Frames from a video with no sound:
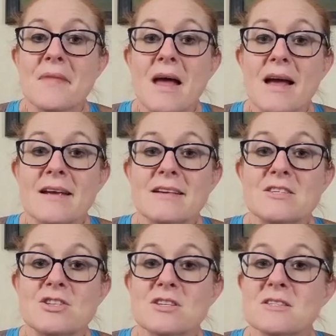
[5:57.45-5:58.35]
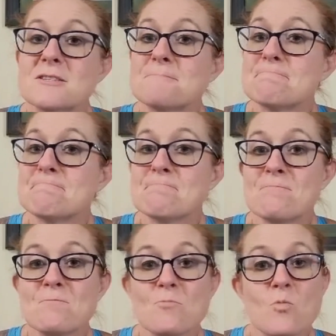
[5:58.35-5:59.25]
I just
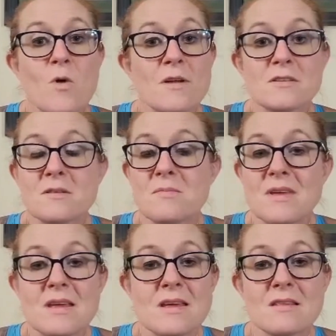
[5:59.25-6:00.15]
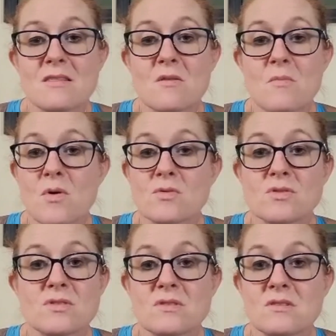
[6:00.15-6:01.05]
want to be the
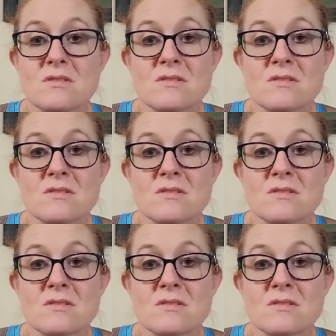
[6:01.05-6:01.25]
most